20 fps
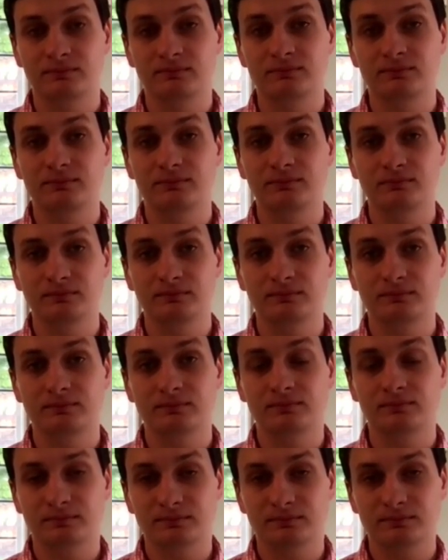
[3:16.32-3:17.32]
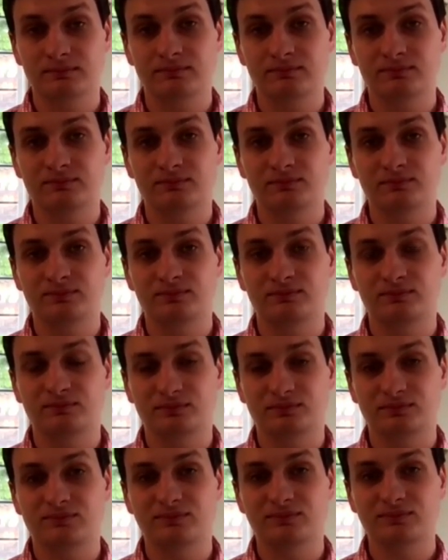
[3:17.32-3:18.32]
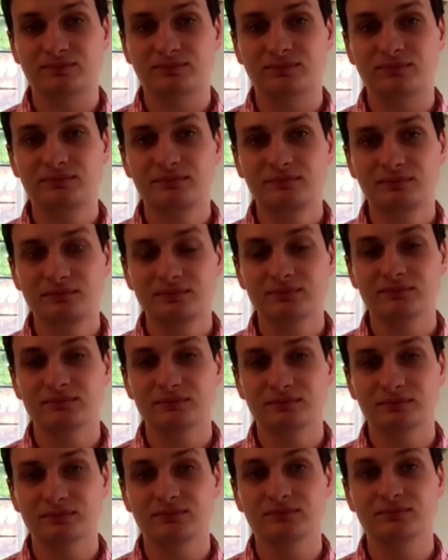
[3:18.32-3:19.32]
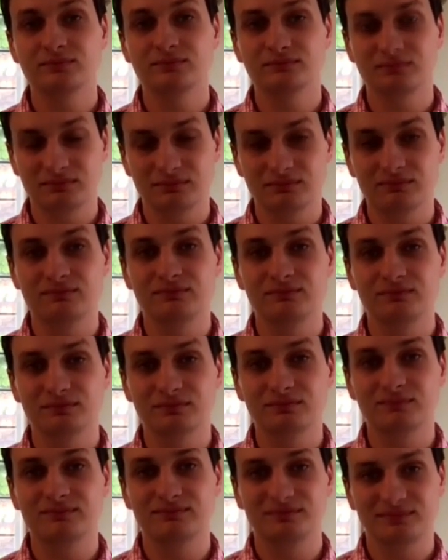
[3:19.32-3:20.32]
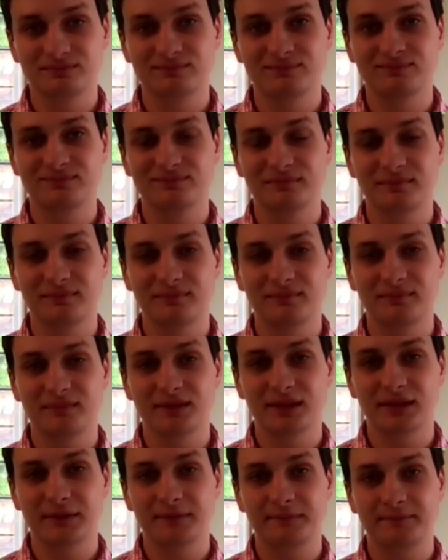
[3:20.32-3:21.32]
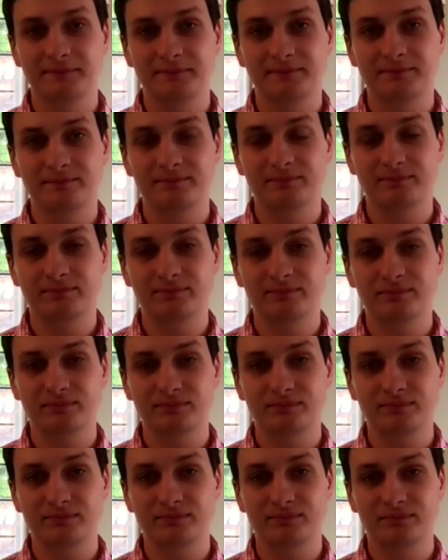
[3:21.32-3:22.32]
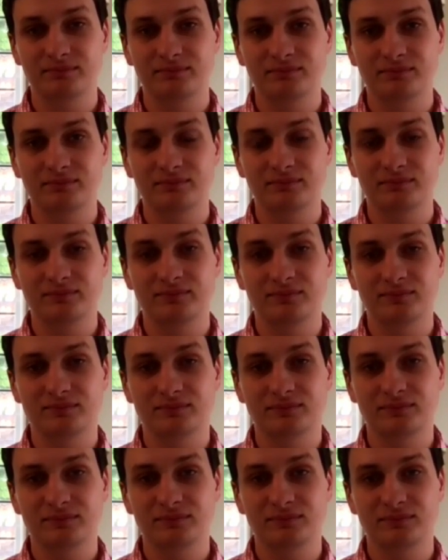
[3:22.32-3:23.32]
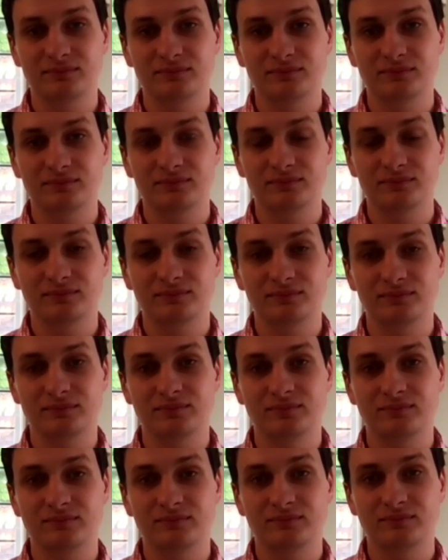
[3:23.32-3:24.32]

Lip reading: The person shown says nothing.